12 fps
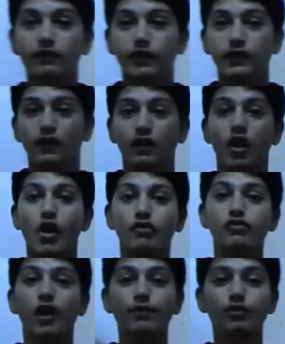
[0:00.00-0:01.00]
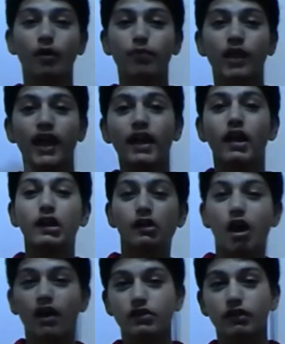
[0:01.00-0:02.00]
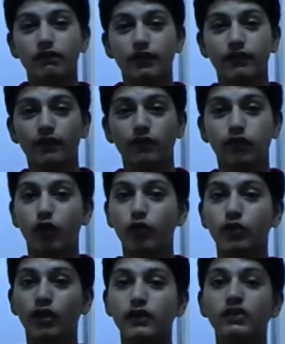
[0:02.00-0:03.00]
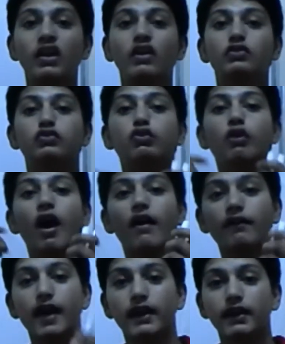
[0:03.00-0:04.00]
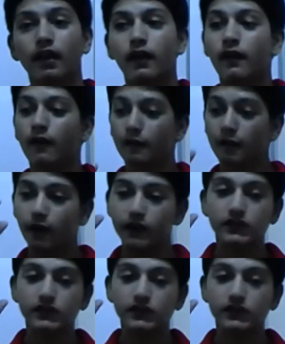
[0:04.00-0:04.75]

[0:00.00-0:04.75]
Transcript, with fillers: in physics. We have to apply lots of different formulas to arrive at uh,